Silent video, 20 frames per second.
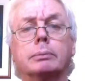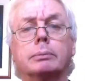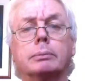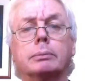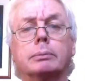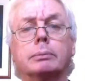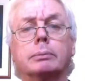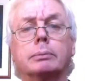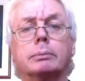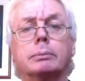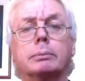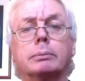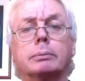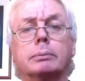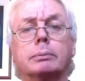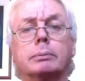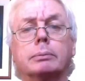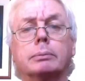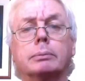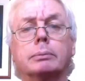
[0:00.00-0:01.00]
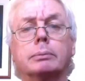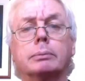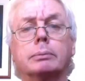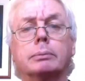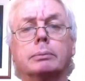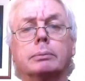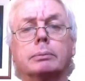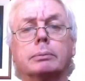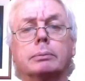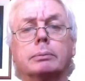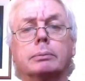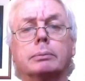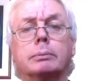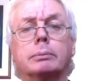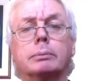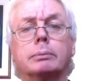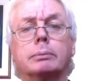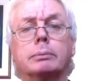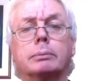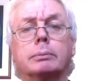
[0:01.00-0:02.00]

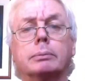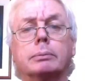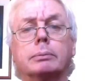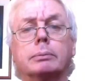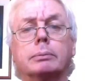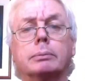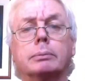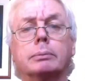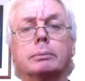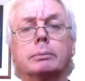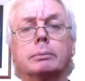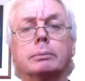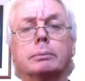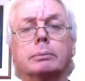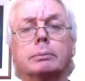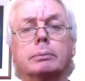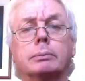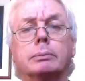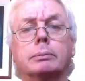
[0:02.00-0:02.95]
Nothing is said.